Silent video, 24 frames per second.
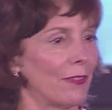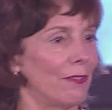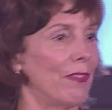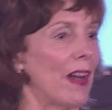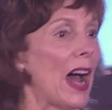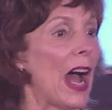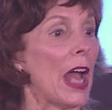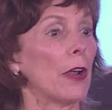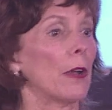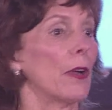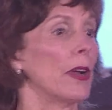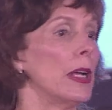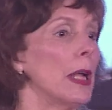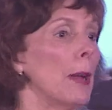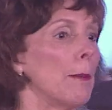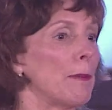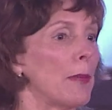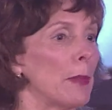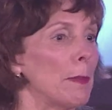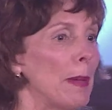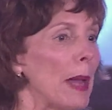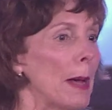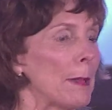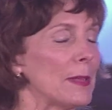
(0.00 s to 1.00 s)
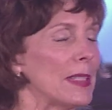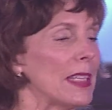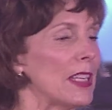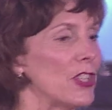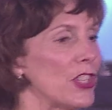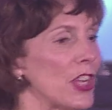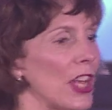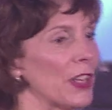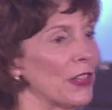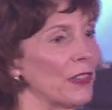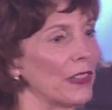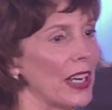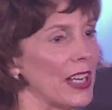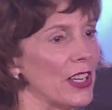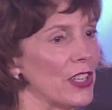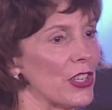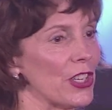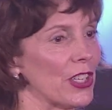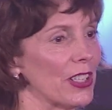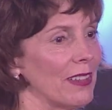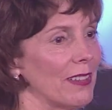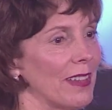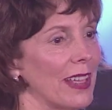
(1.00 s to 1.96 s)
firing up the Pepsi generation.